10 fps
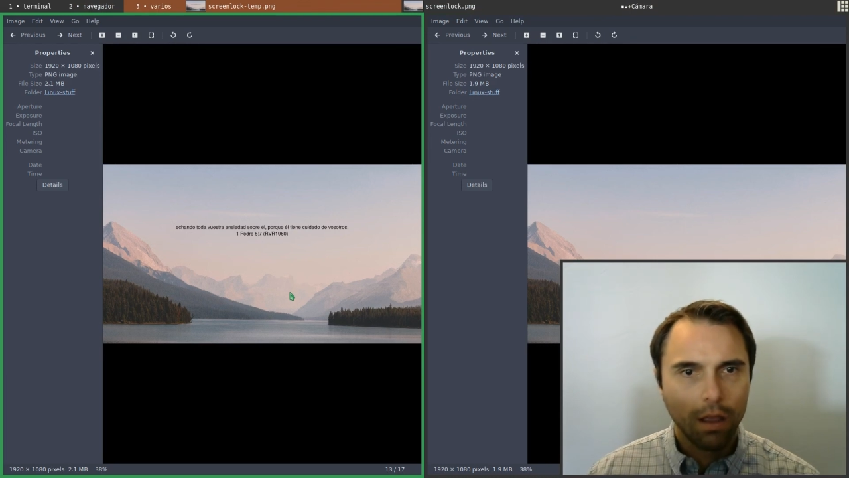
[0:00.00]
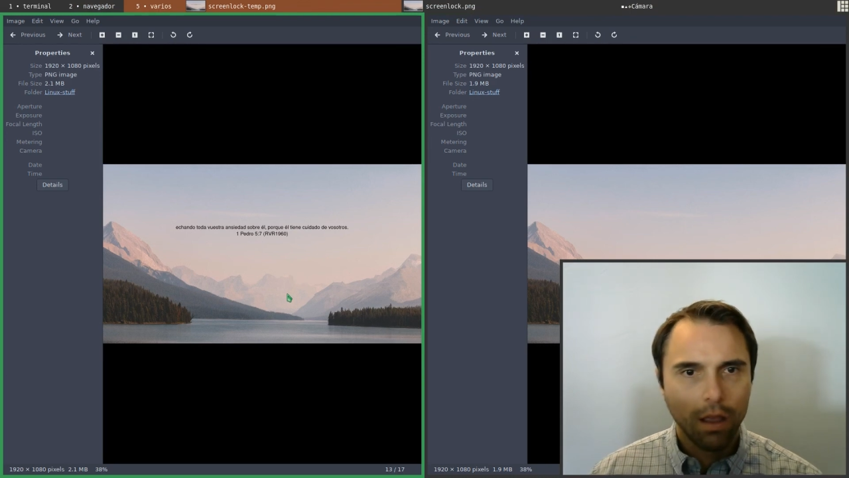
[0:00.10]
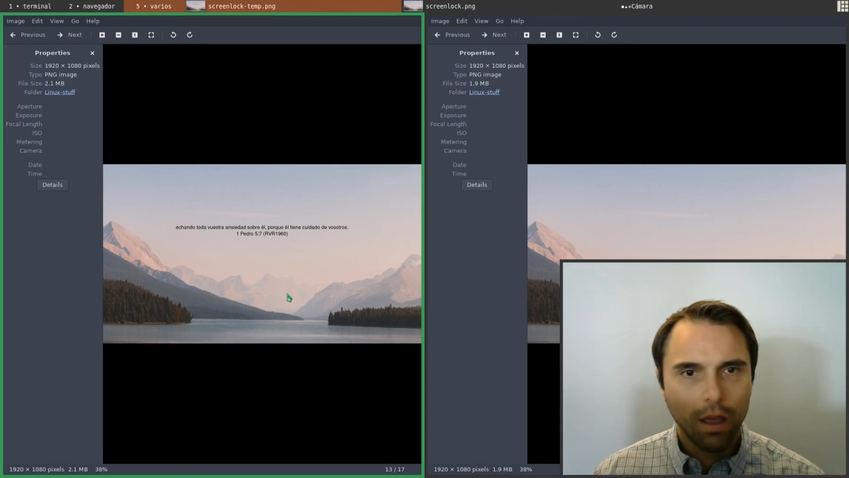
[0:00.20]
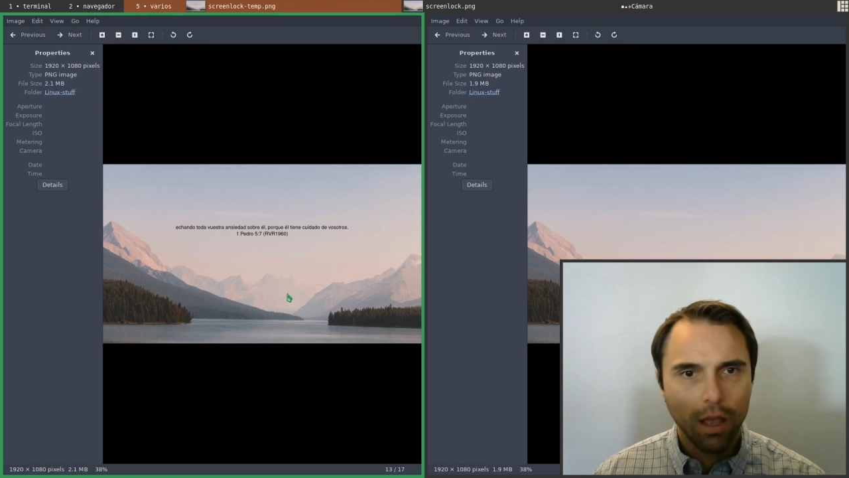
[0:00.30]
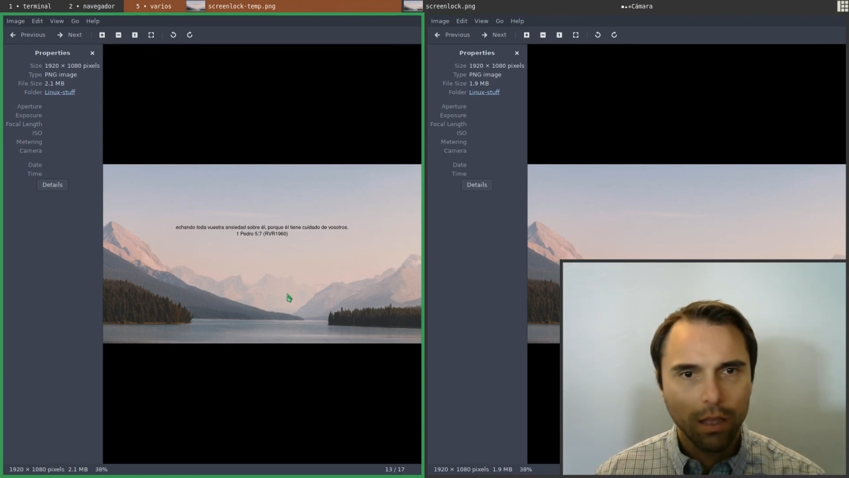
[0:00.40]

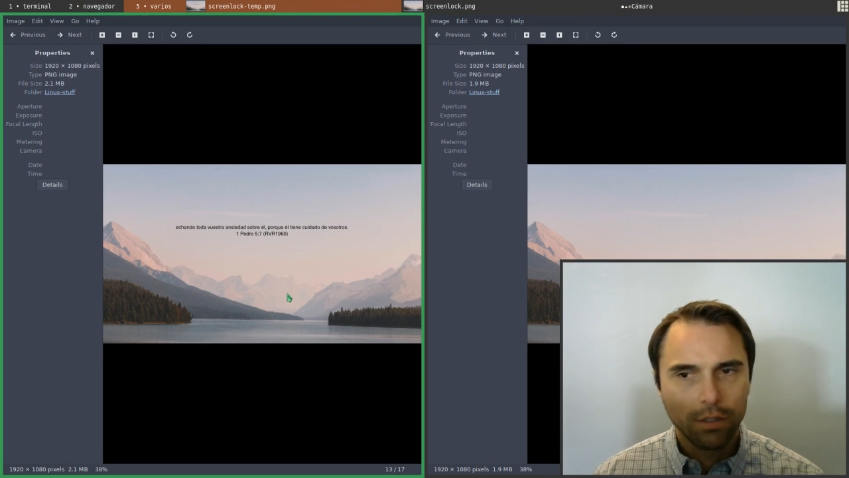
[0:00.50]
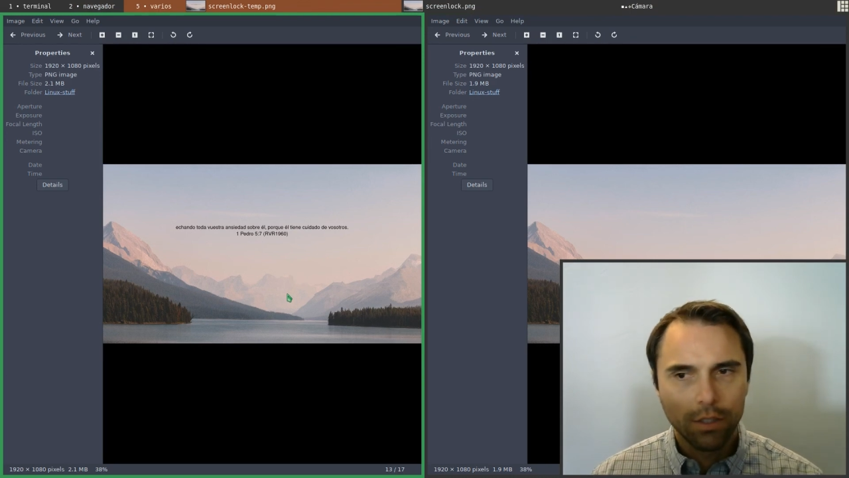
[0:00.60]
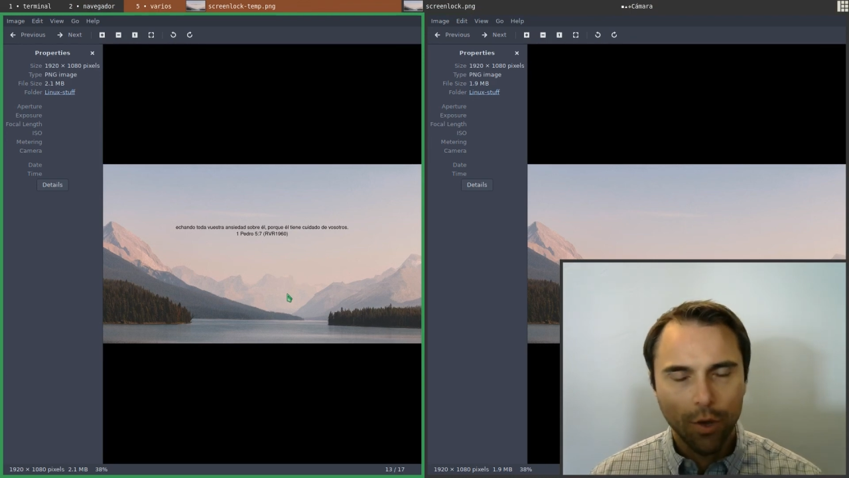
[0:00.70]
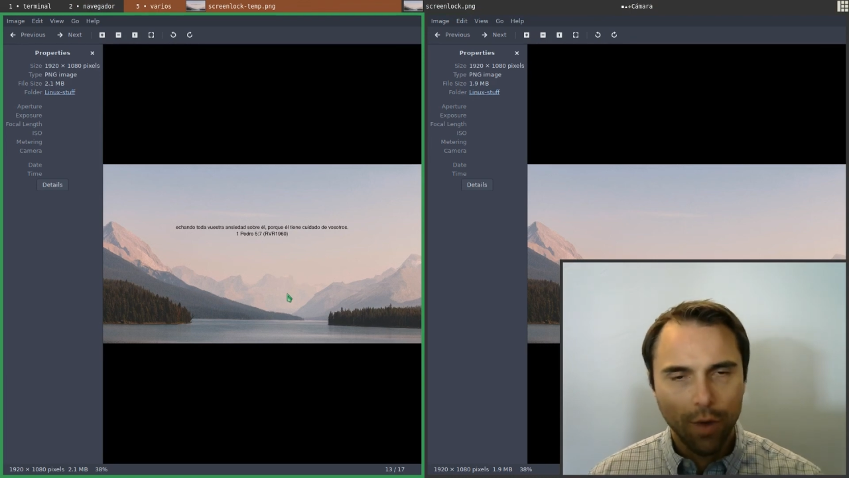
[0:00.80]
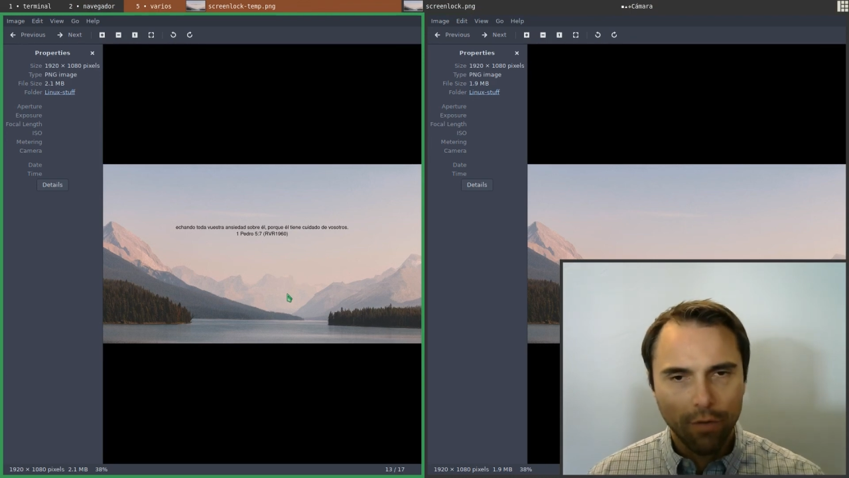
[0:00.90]
And
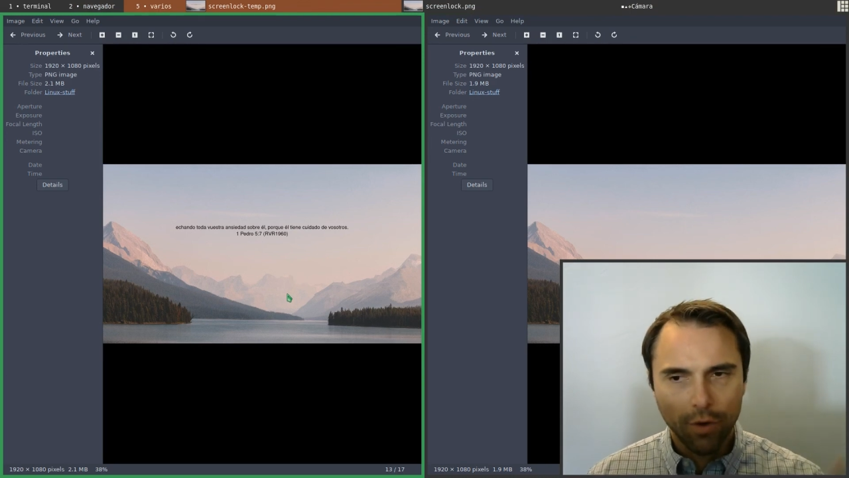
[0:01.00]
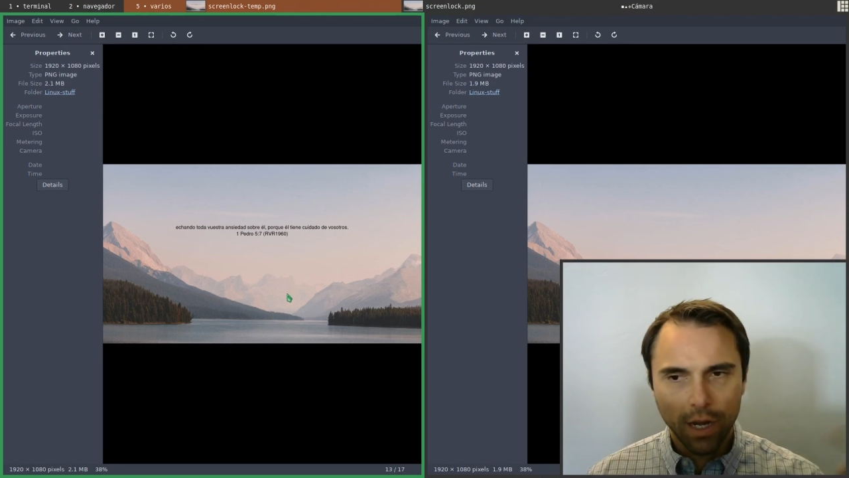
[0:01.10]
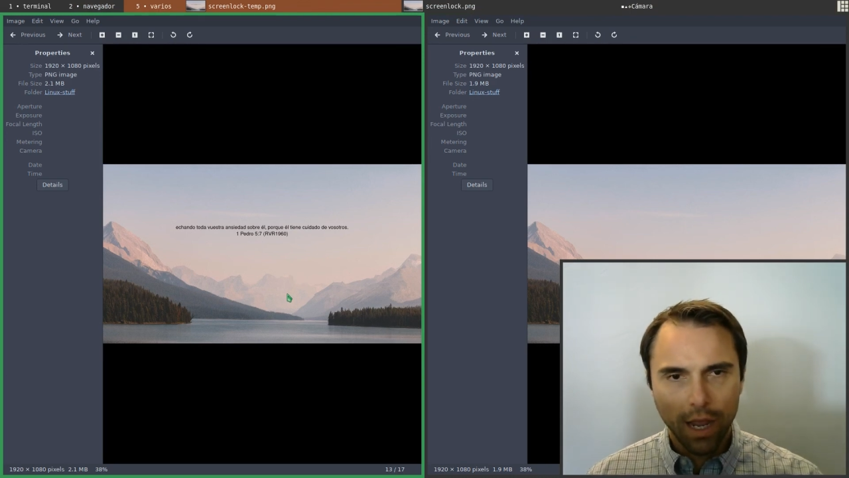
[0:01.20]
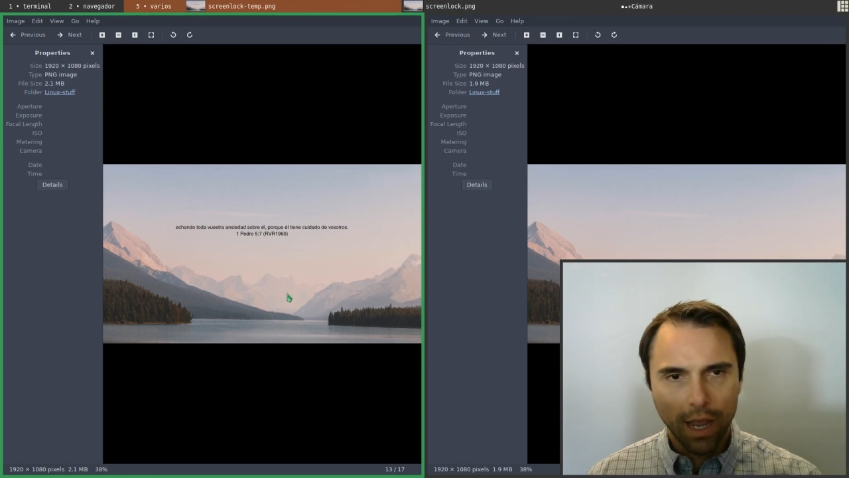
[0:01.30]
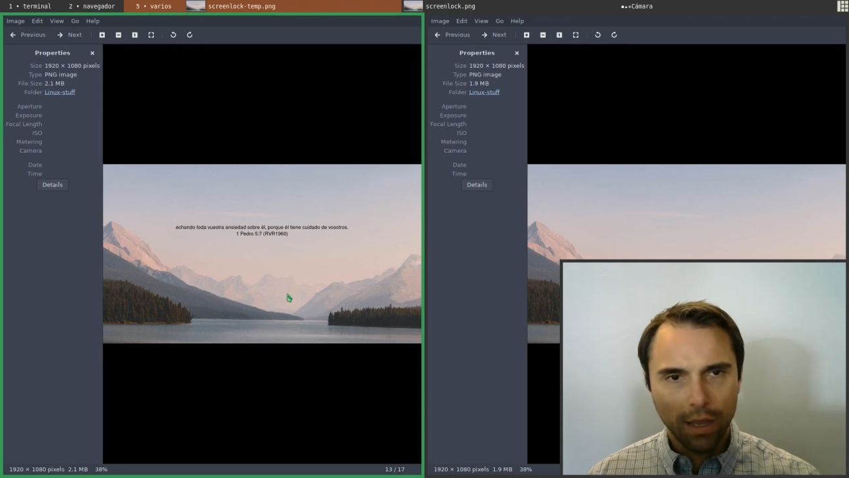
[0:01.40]
so every
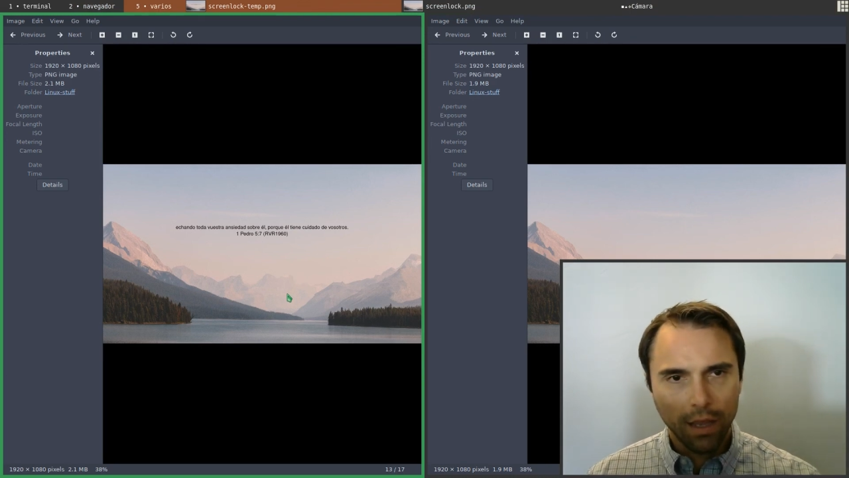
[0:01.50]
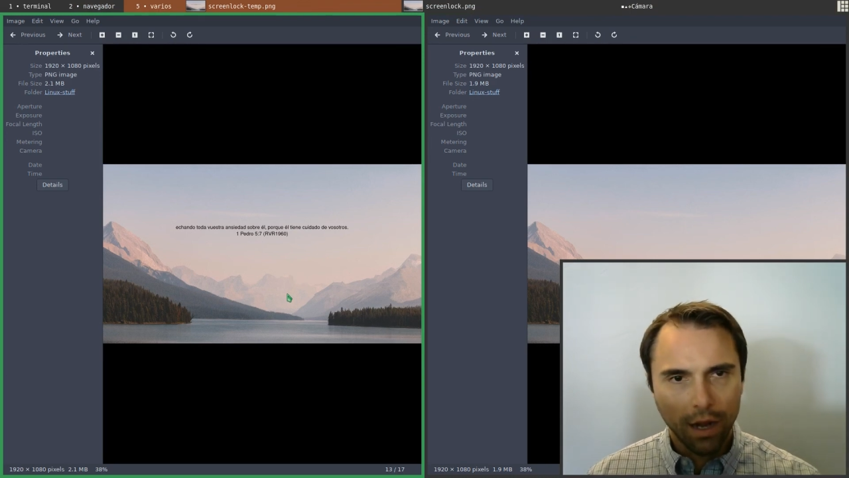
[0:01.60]
day it